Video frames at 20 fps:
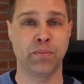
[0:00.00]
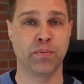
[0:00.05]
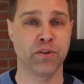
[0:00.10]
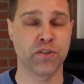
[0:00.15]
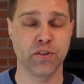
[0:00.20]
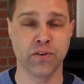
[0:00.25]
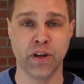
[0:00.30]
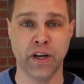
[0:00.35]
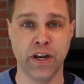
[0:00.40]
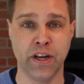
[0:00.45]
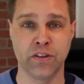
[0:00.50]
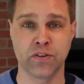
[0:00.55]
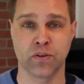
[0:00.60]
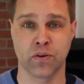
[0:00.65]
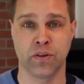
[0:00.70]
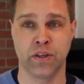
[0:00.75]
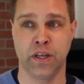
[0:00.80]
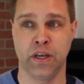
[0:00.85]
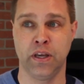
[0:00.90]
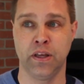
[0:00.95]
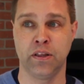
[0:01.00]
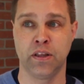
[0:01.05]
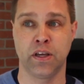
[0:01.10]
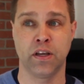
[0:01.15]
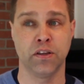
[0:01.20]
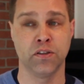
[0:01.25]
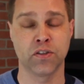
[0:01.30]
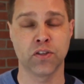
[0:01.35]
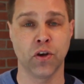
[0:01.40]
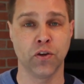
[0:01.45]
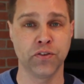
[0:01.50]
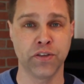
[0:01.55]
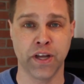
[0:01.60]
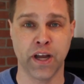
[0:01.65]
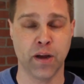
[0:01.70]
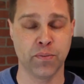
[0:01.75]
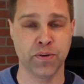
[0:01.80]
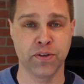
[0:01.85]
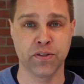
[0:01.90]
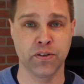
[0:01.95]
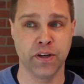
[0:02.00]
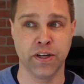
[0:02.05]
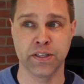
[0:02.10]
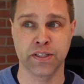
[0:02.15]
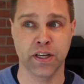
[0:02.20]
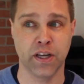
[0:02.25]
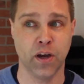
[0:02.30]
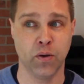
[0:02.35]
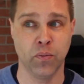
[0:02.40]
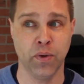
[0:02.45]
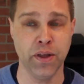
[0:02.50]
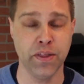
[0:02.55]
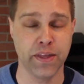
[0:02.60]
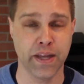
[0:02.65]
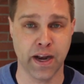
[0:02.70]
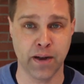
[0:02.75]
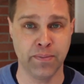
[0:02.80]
opportunities or the consulting opportunities that come with it,